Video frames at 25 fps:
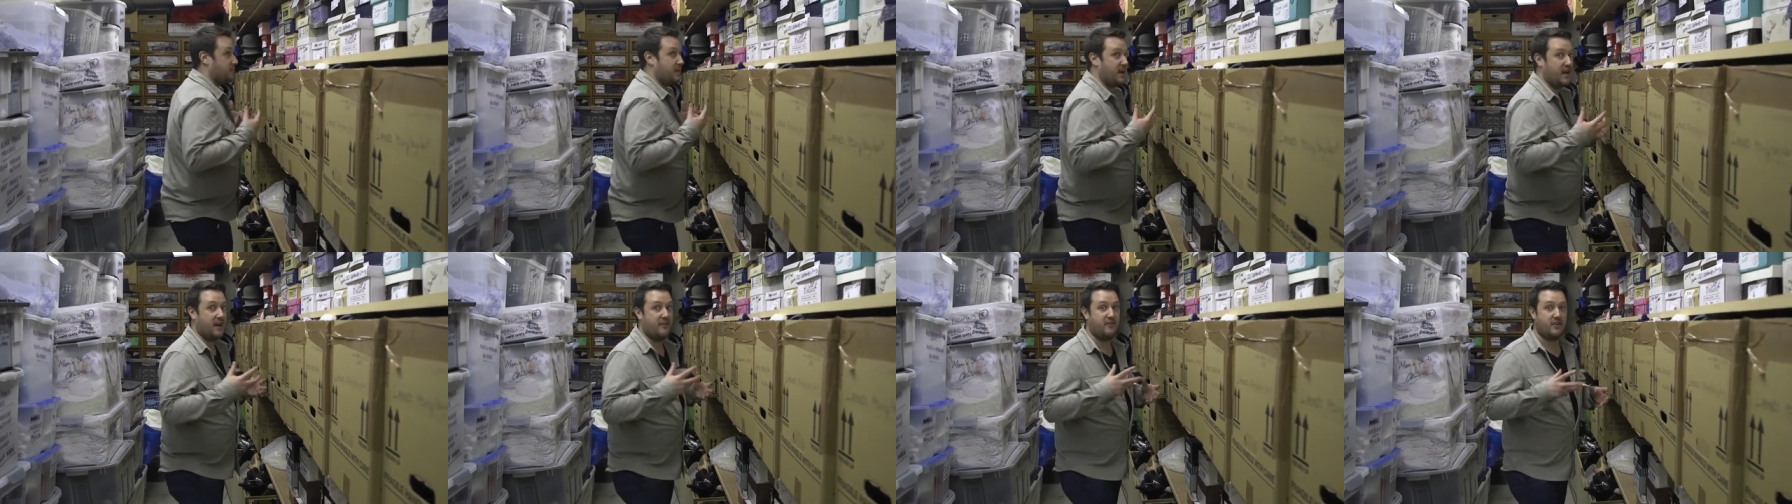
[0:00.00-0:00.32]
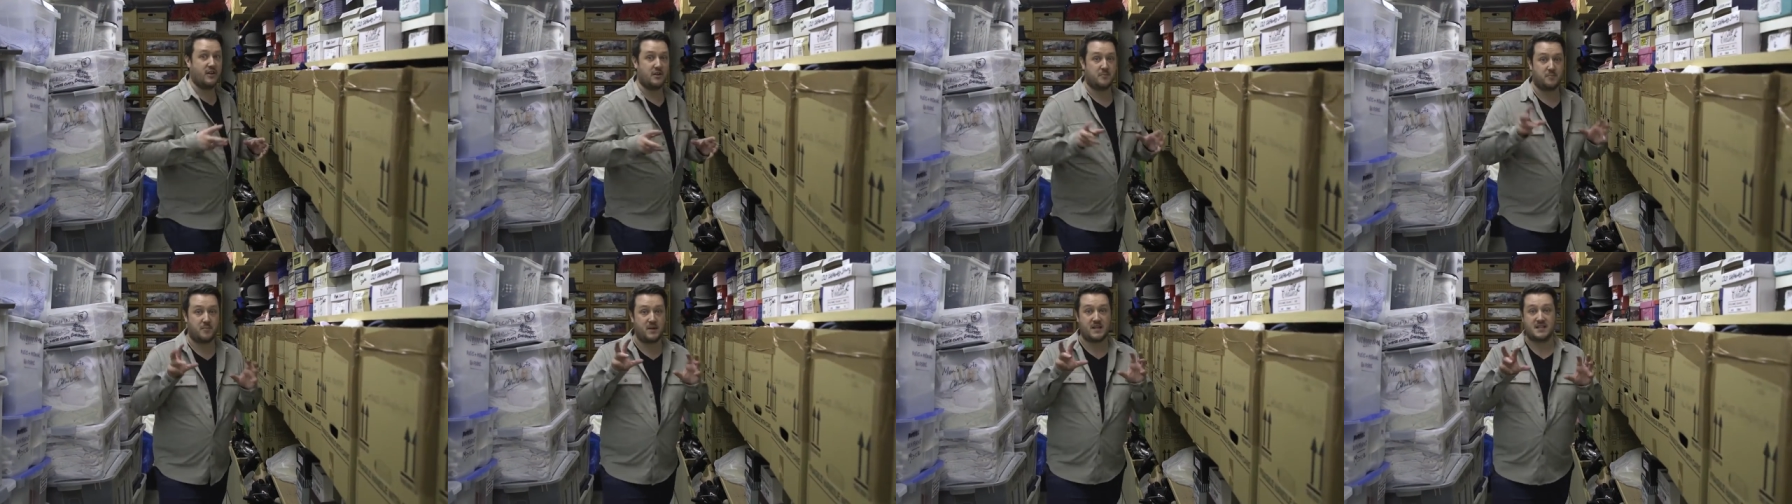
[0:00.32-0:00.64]

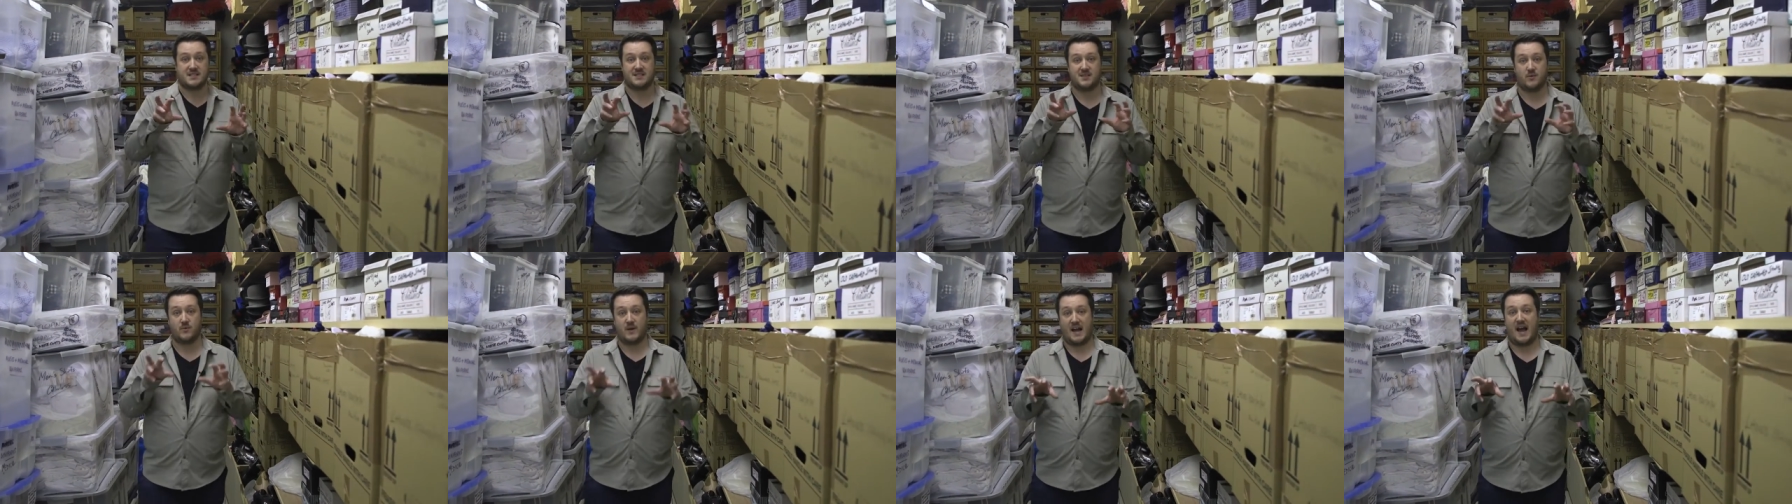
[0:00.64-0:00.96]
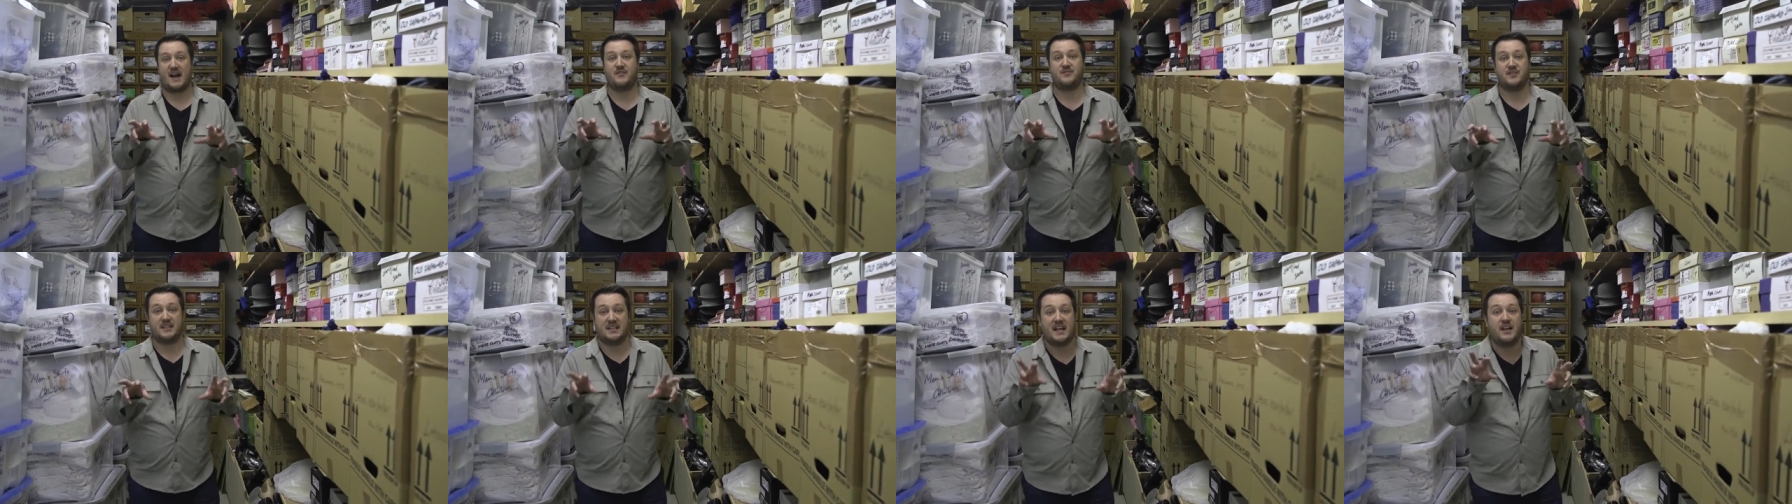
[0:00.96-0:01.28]
period piece that we
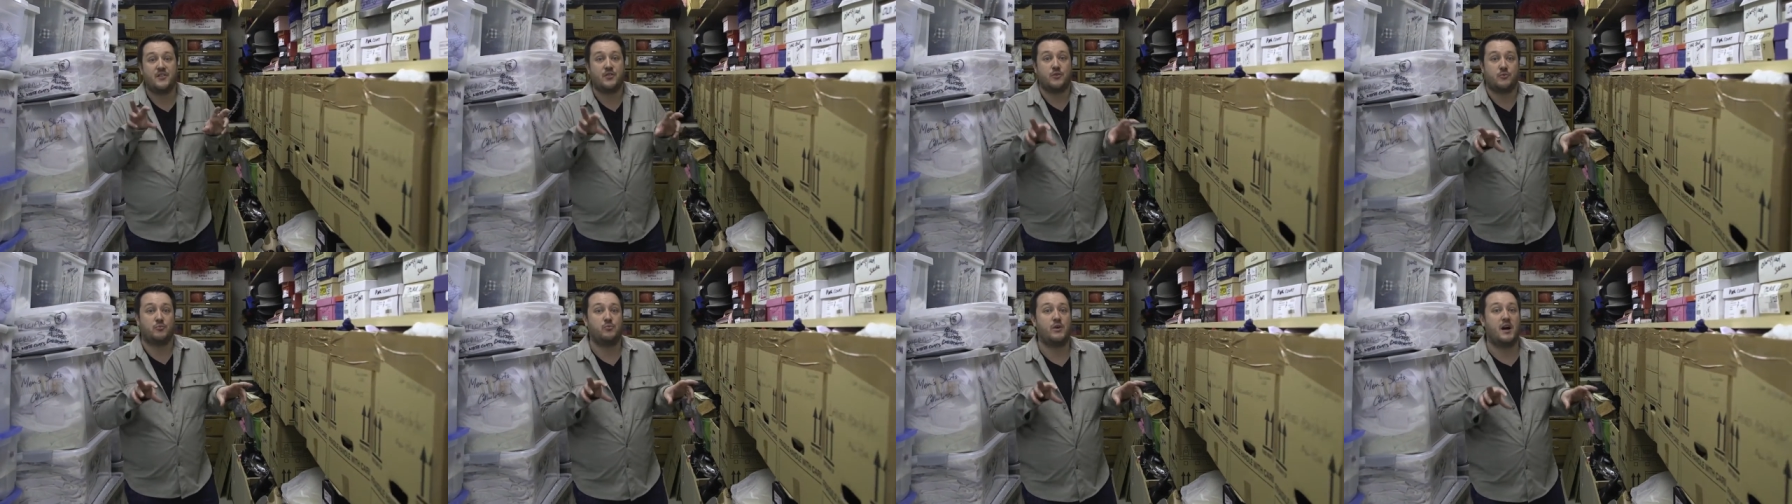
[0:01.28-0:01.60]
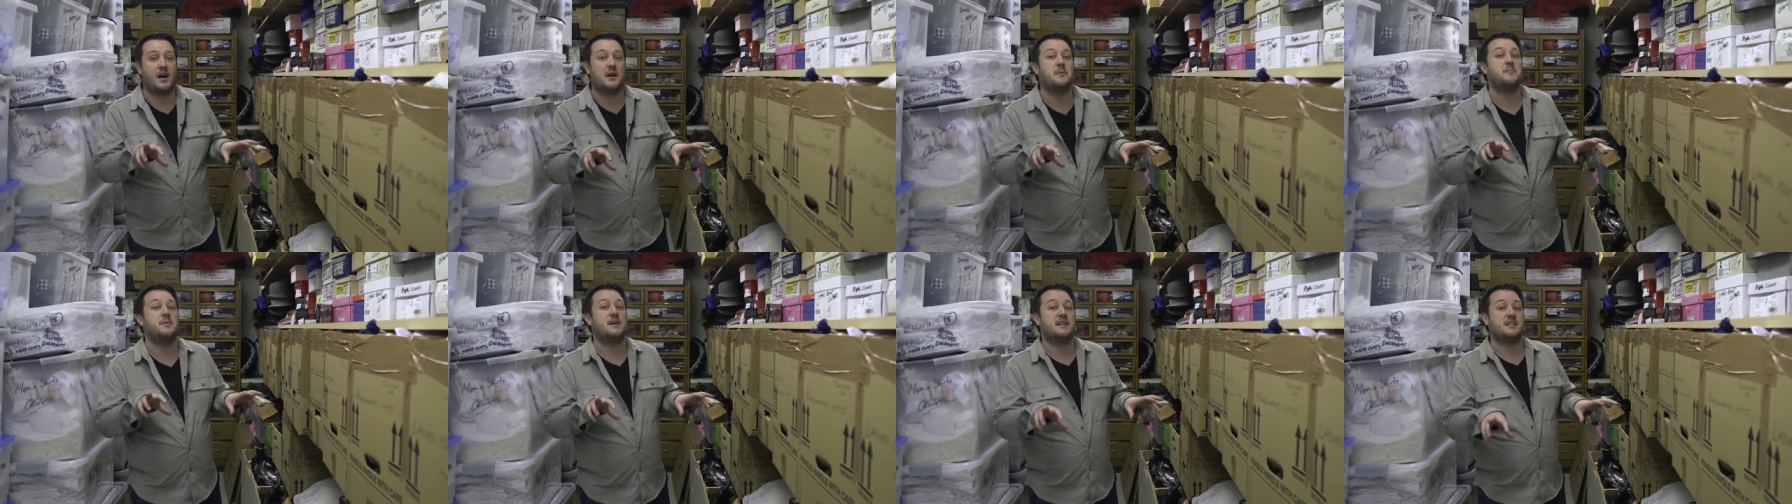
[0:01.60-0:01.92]
have to get the
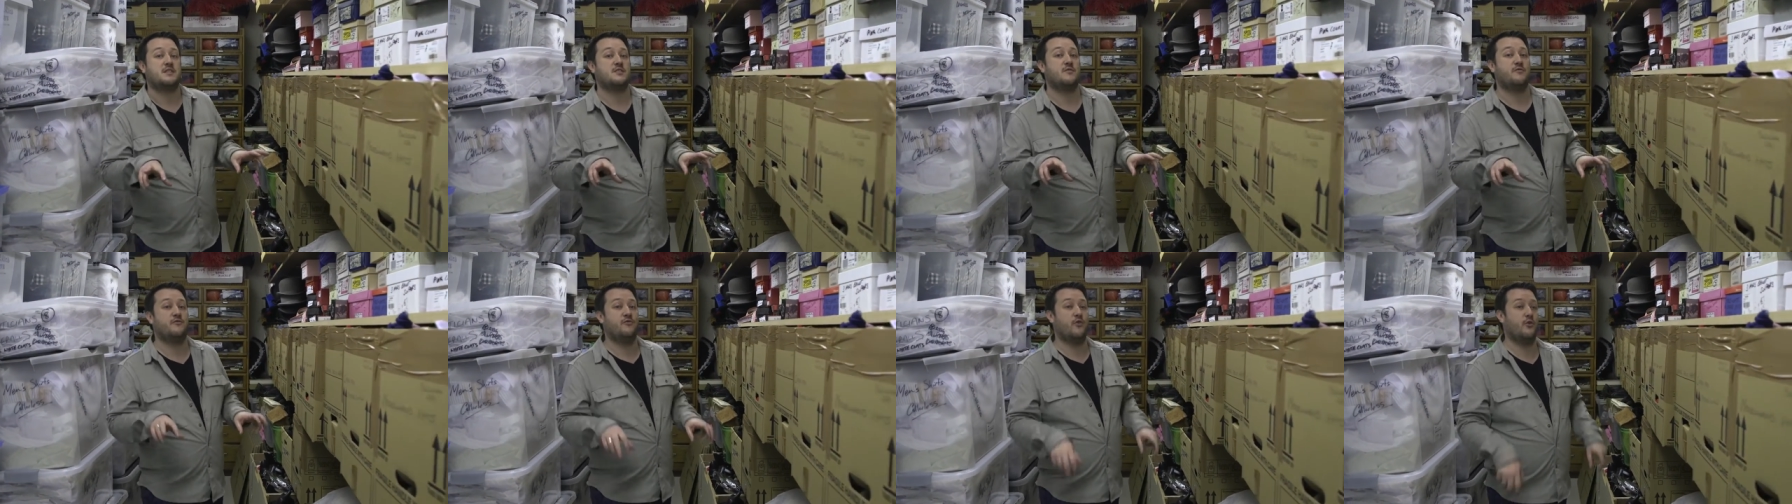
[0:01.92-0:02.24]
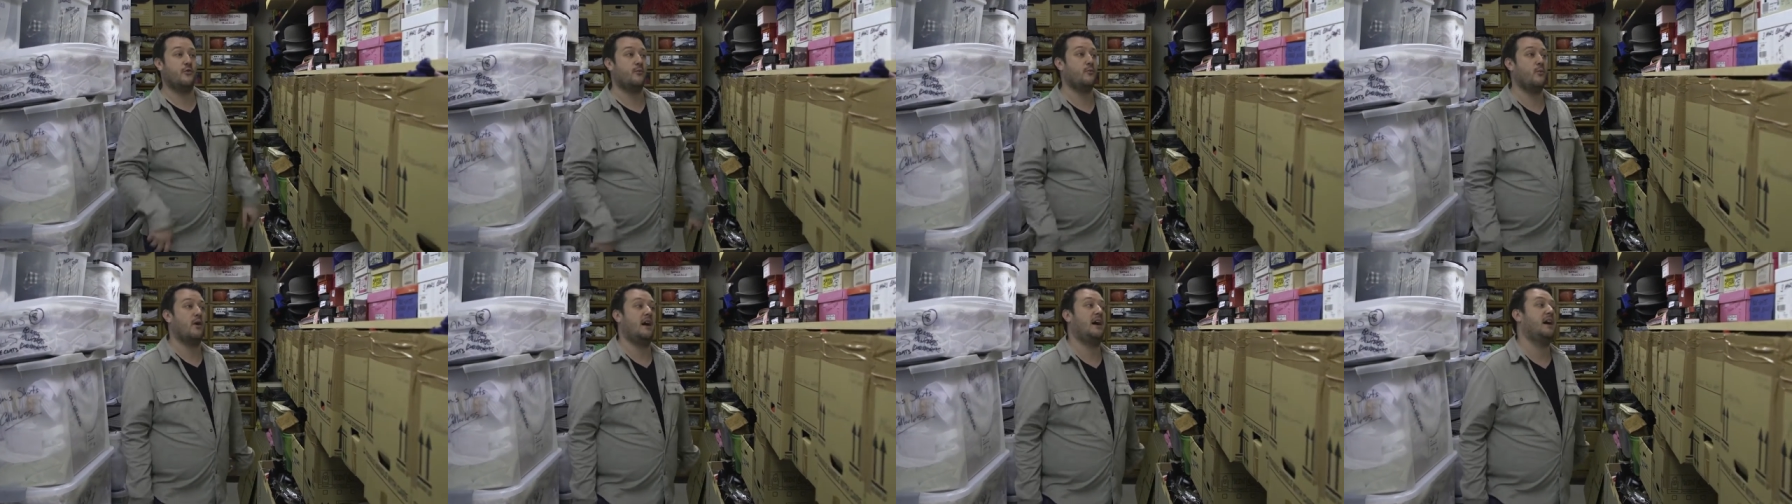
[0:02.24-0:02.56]
right piece of
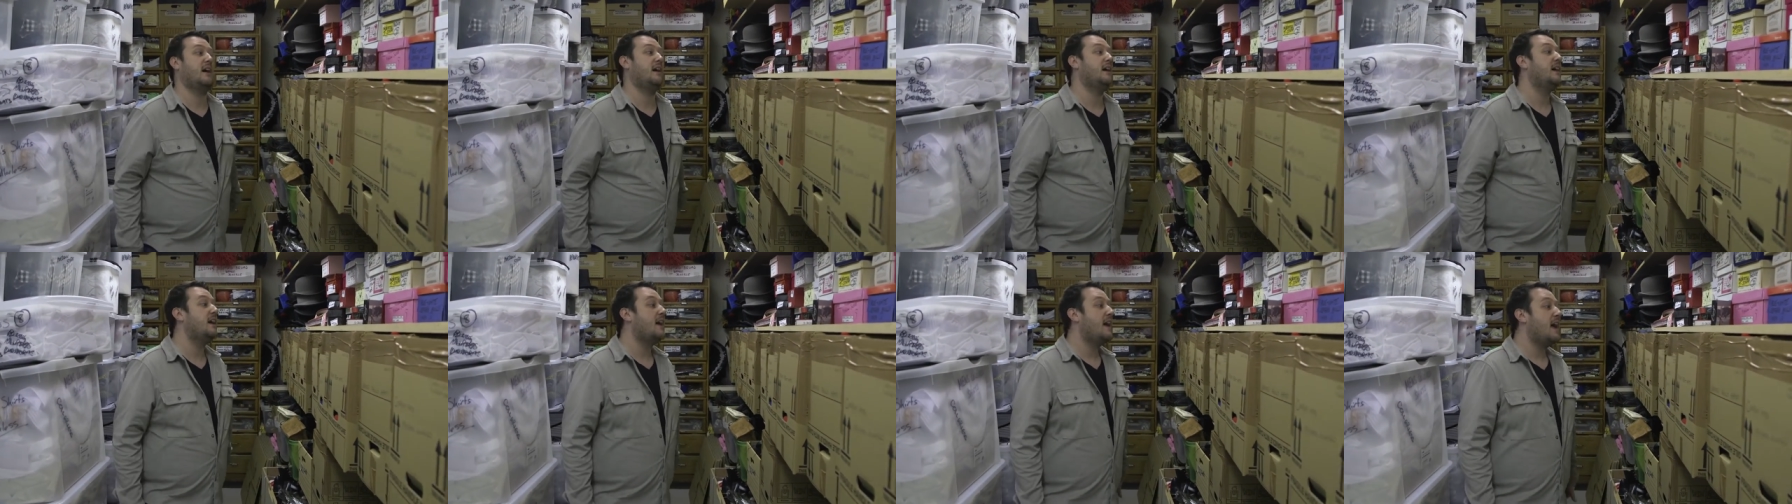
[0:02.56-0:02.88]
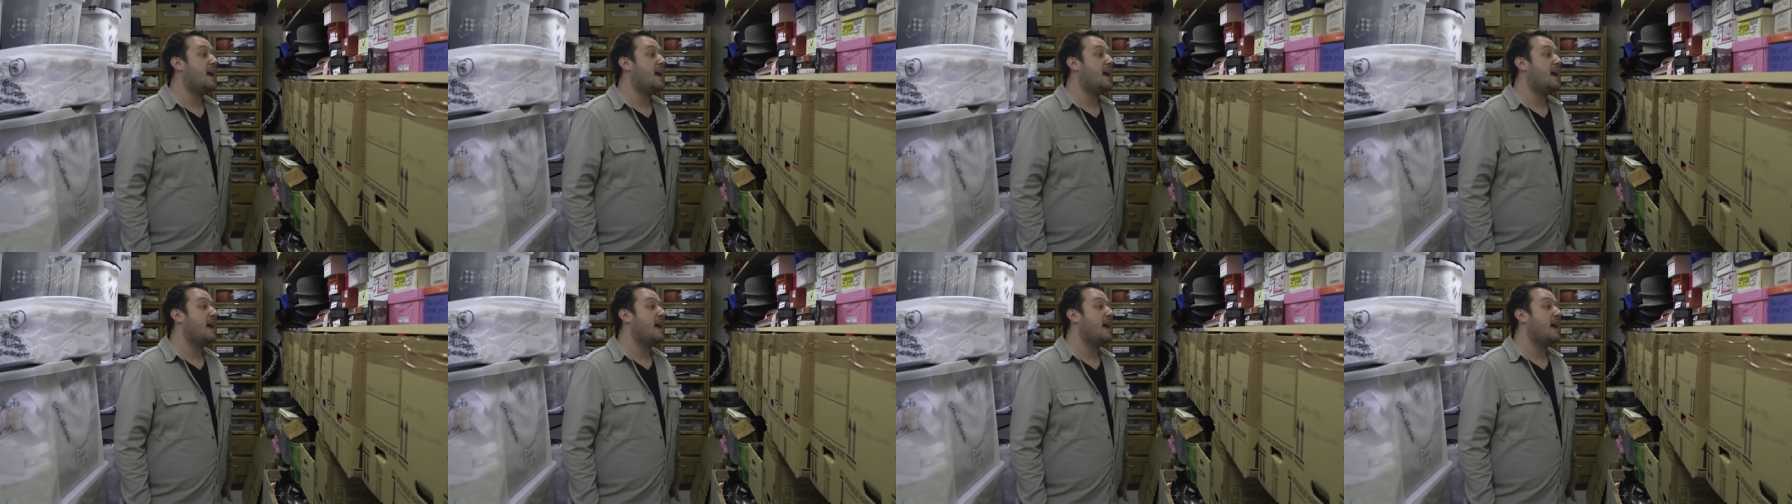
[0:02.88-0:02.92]
footwear.